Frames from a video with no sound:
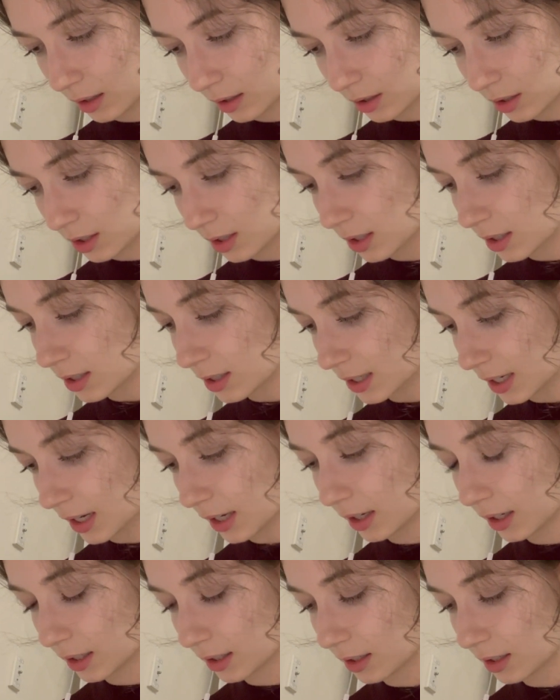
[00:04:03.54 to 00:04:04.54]
Just
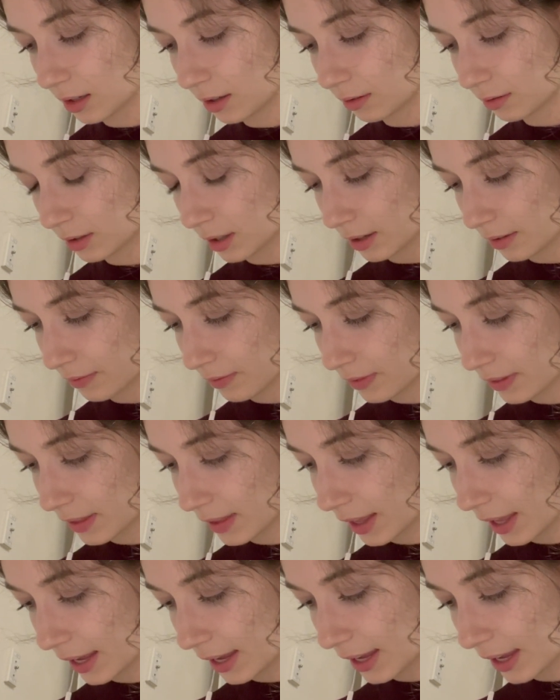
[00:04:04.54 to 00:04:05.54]
take note of
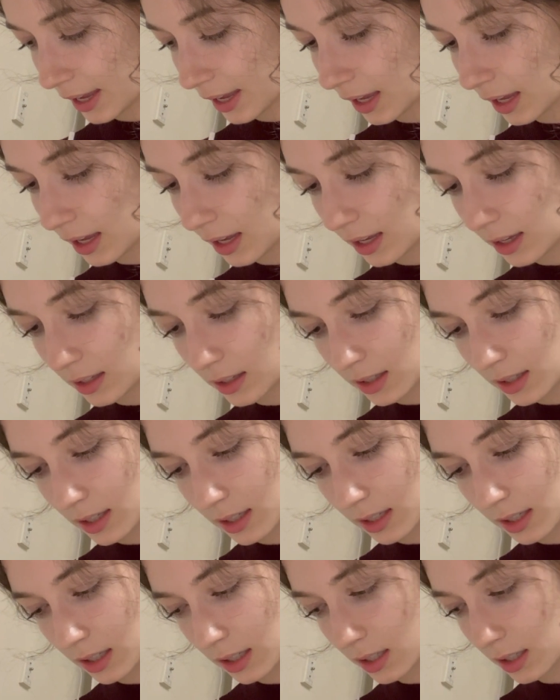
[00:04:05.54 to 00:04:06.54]
that. Be
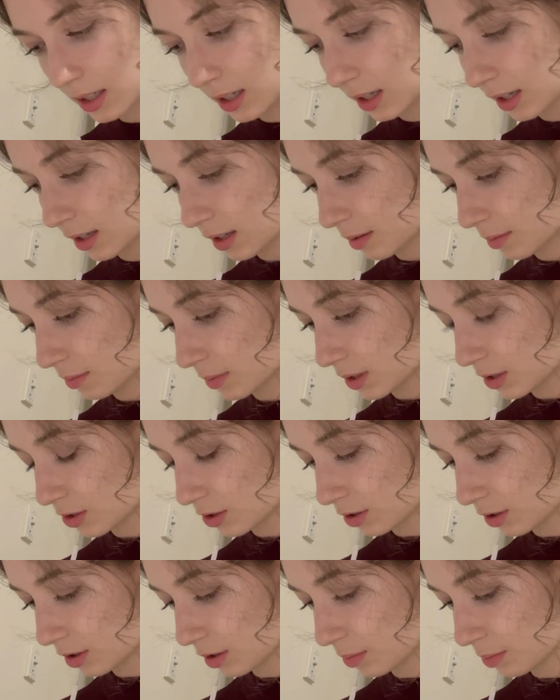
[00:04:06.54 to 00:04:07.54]

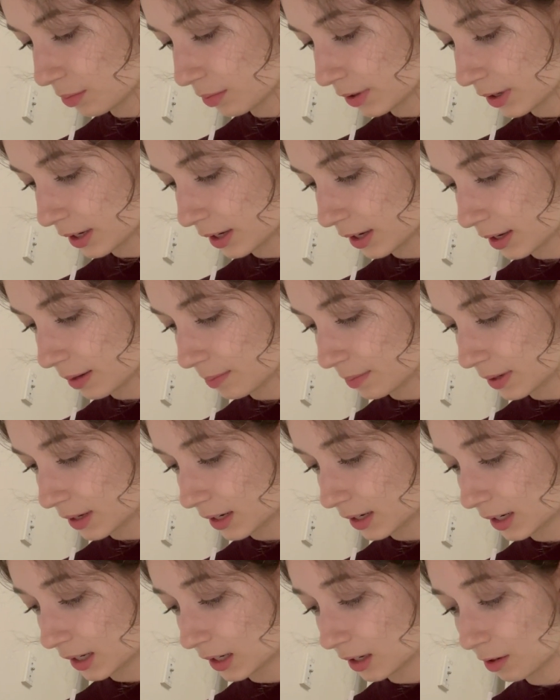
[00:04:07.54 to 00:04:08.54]
sure to bring up
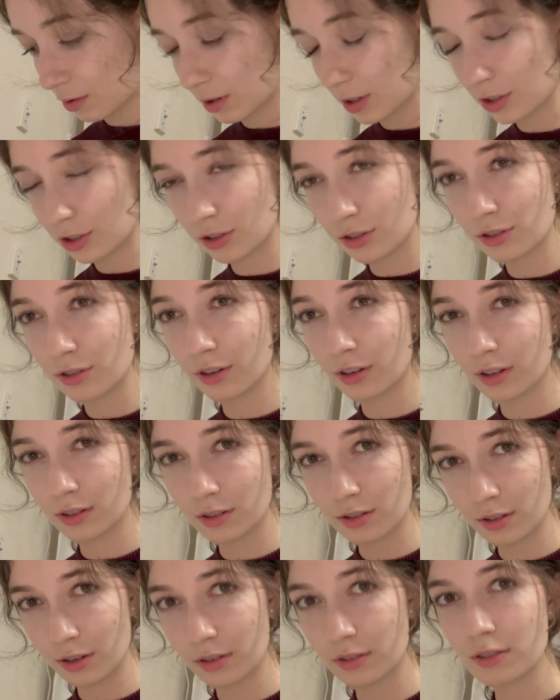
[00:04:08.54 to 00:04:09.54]
any questions or
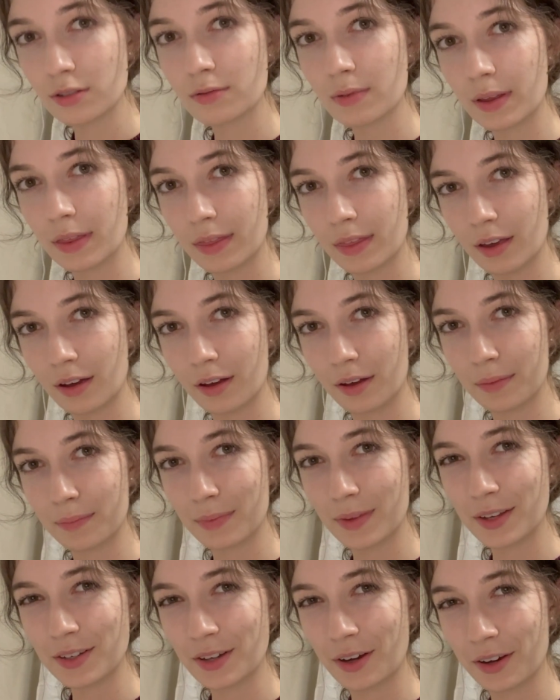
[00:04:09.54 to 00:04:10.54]
concerns with
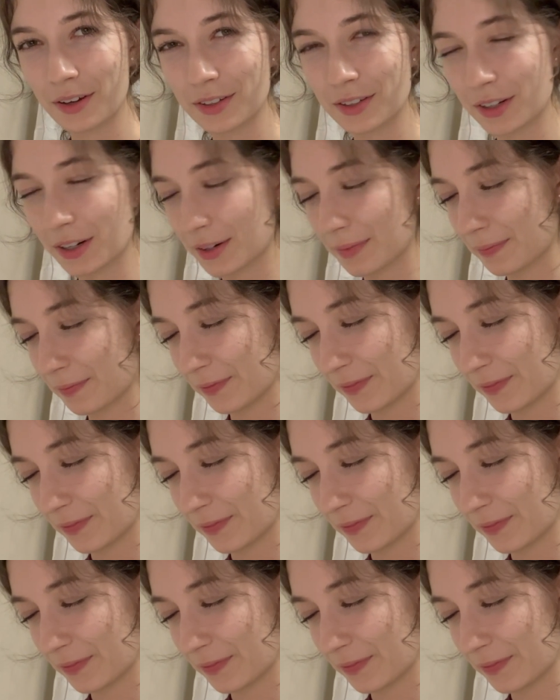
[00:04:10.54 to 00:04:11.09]
the doctor.